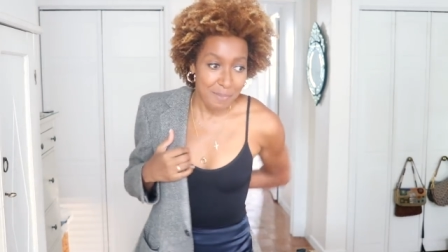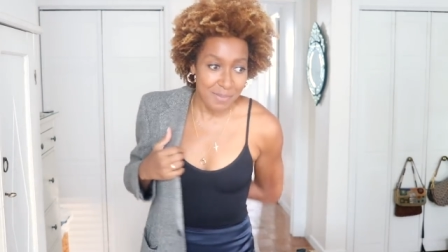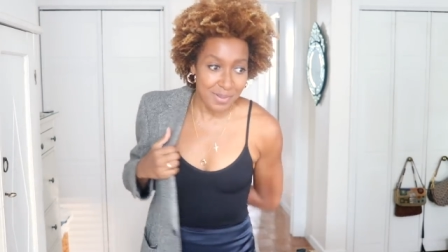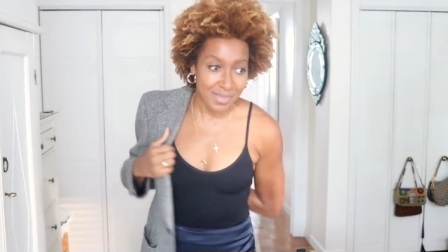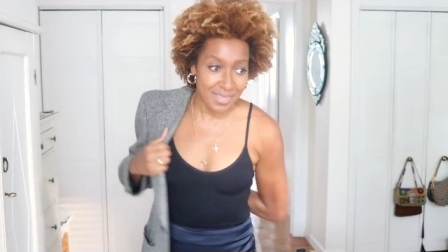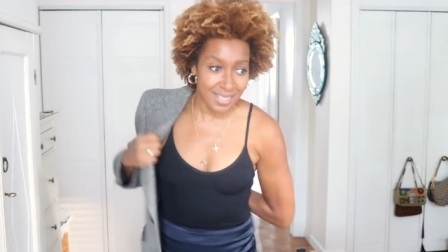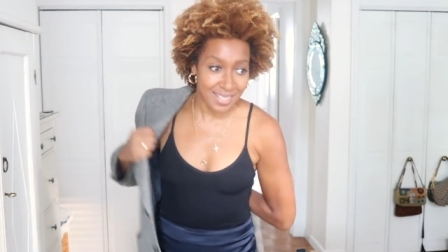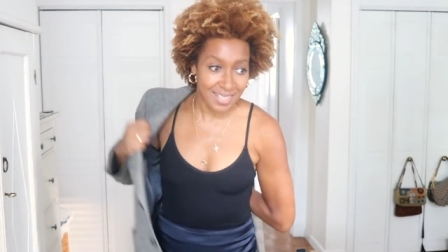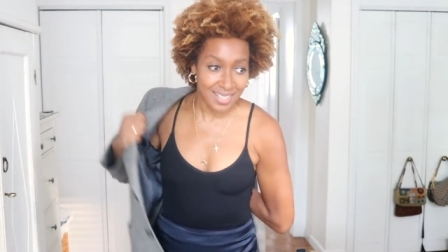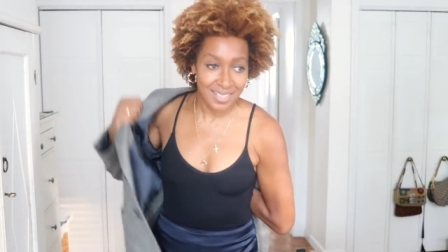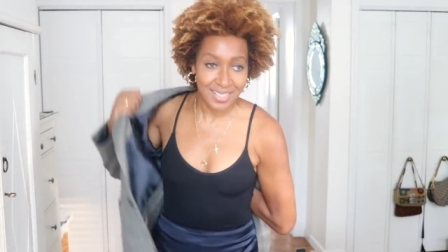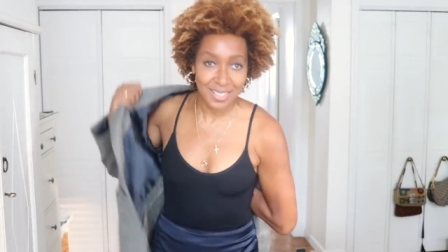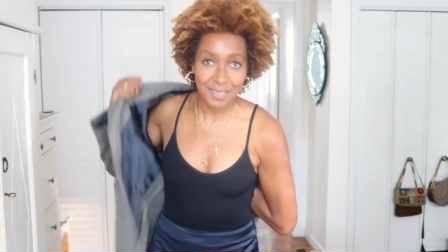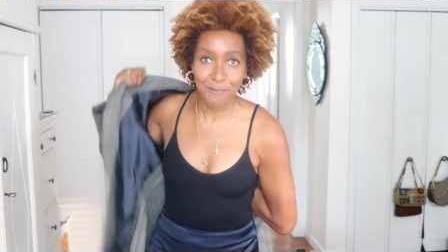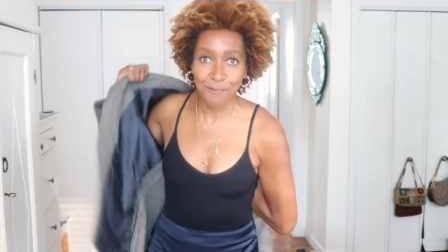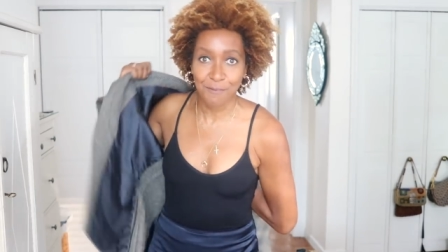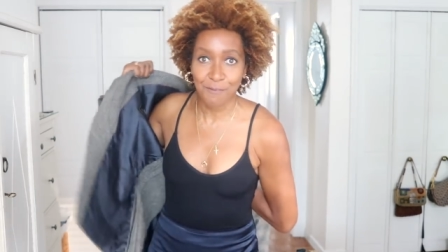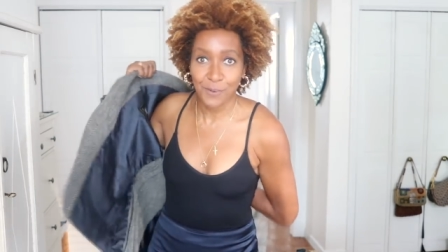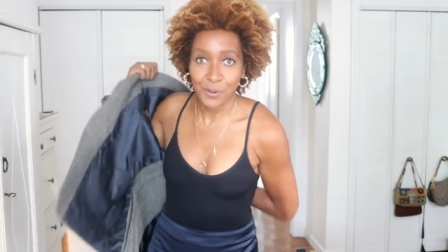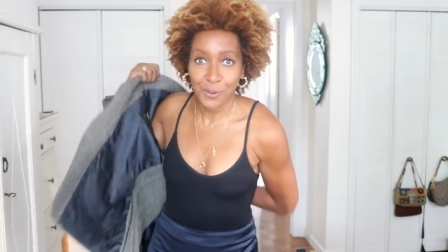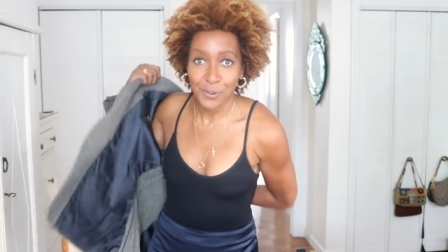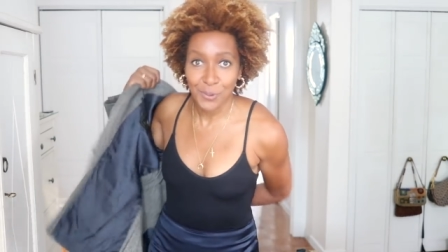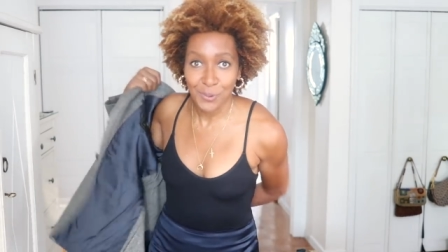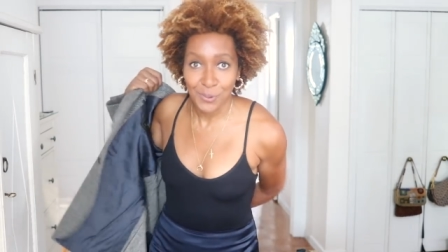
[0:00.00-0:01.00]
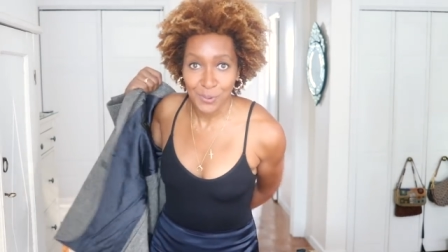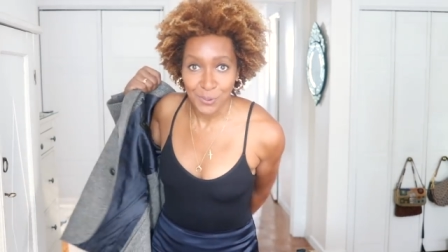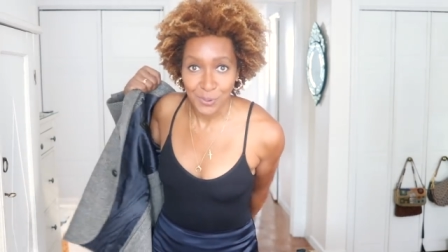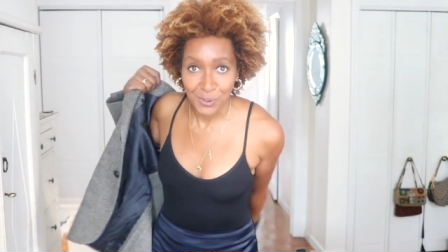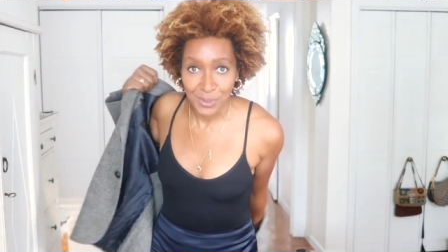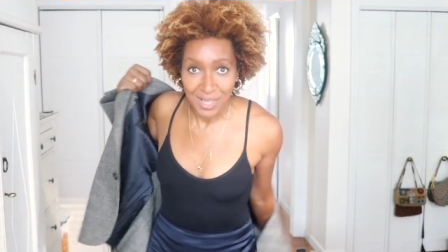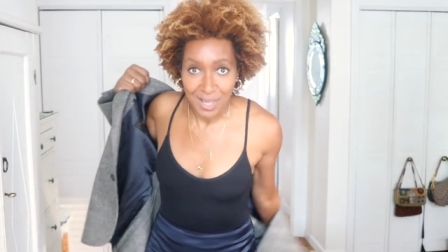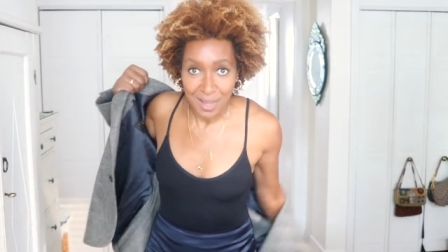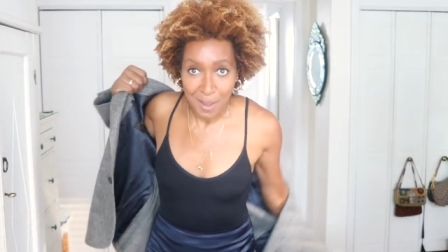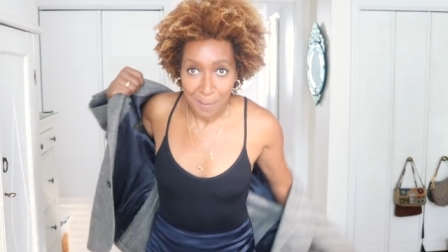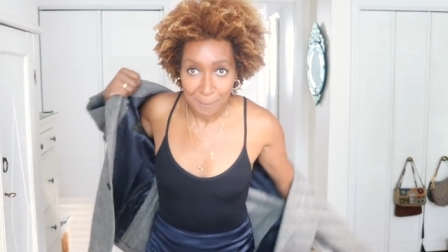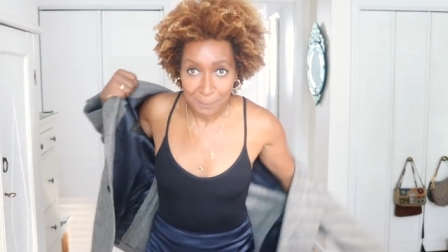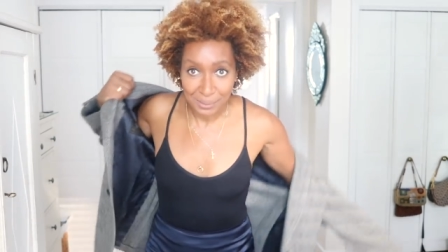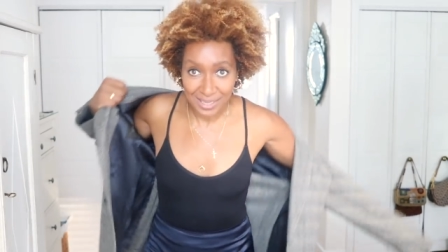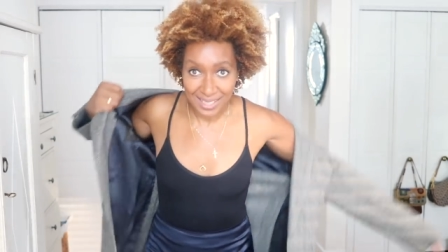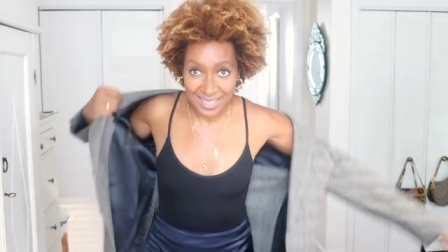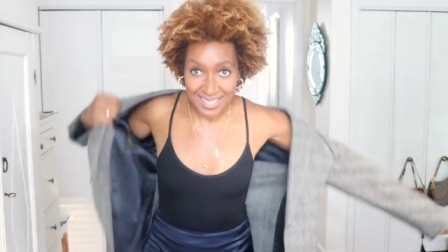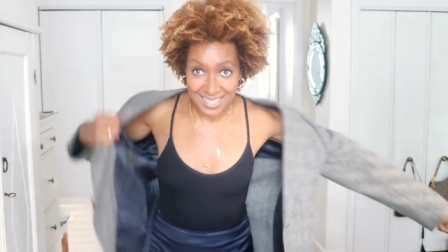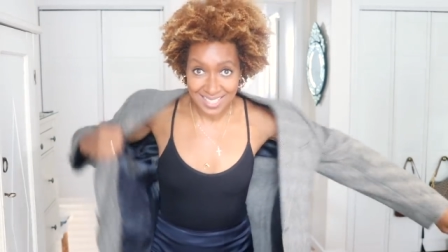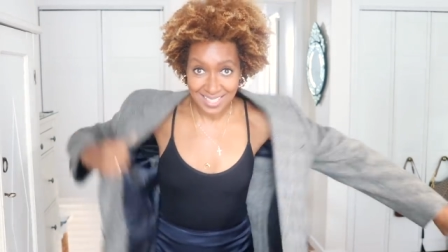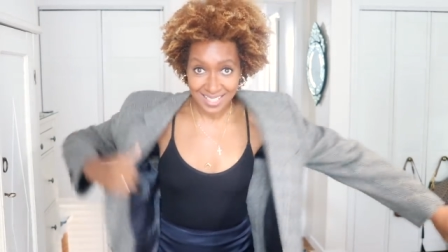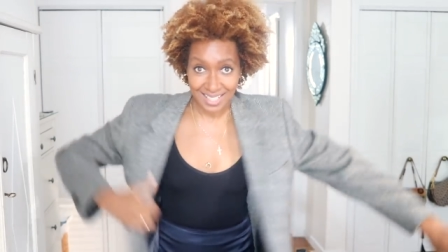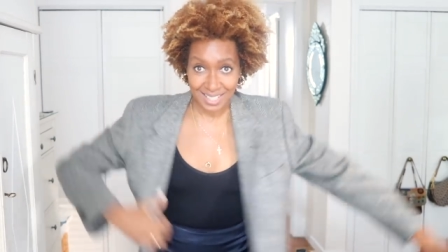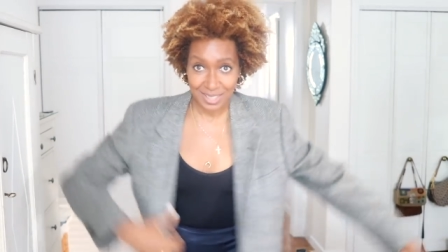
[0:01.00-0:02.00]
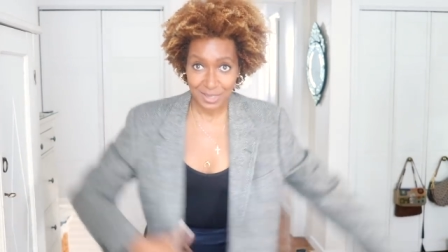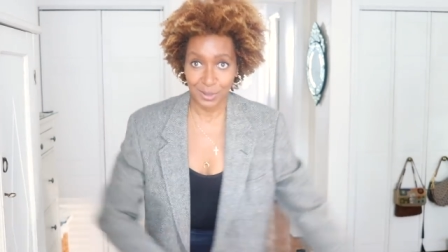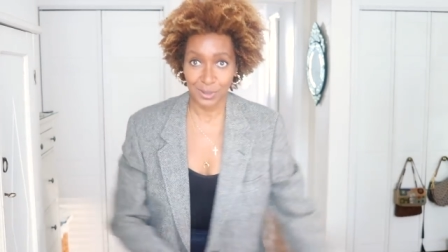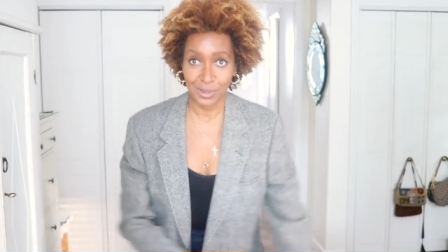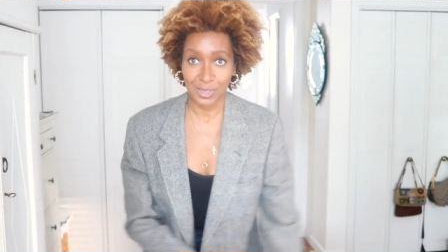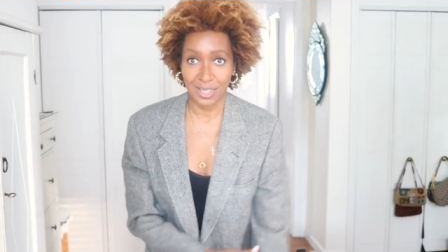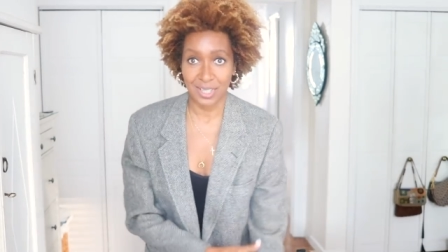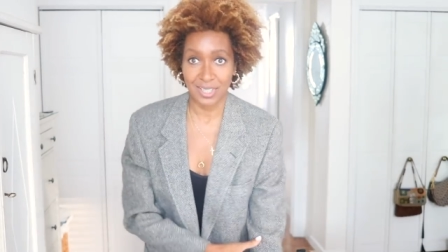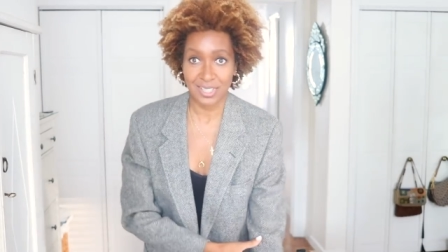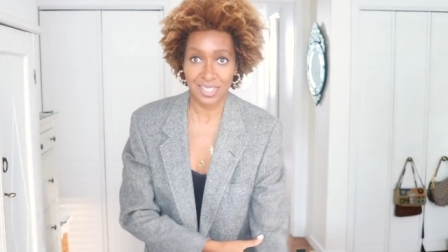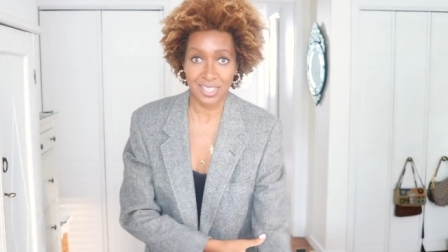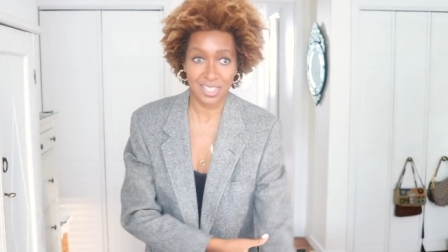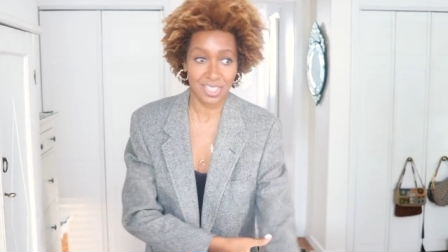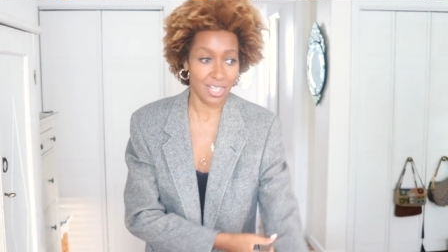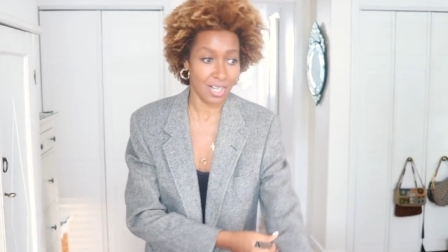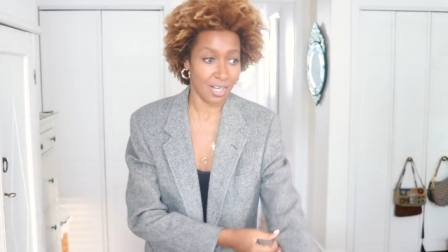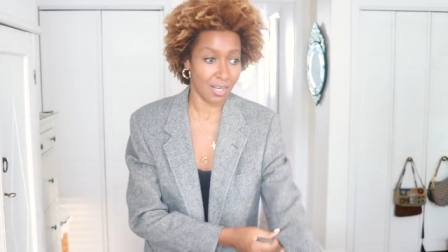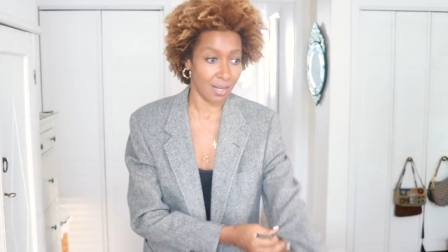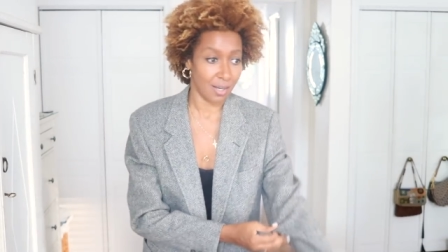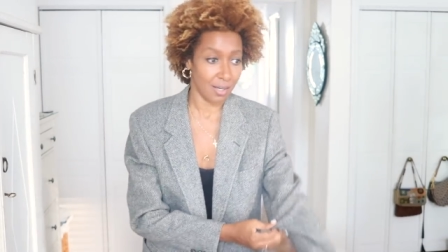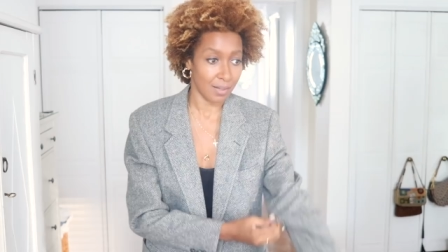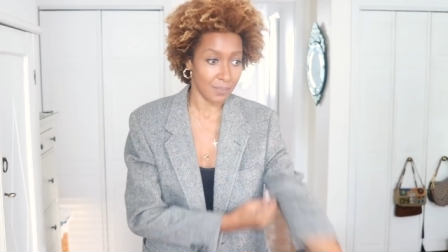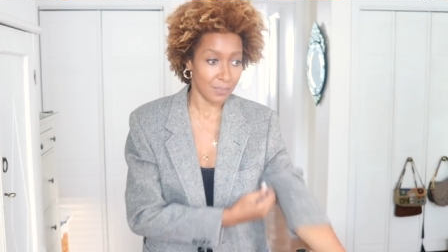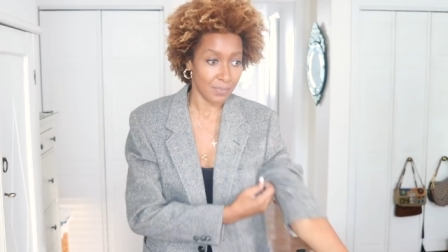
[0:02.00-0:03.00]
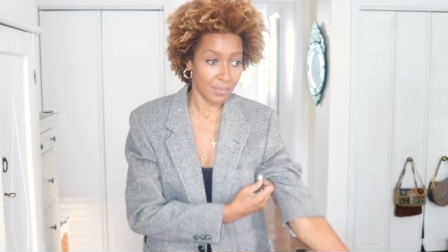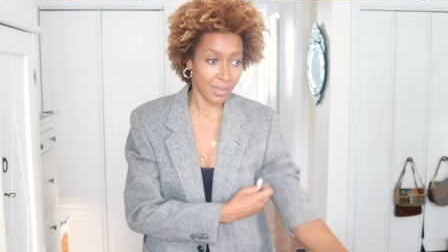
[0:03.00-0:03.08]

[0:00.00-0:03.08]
remember this fall blazer that I got last year?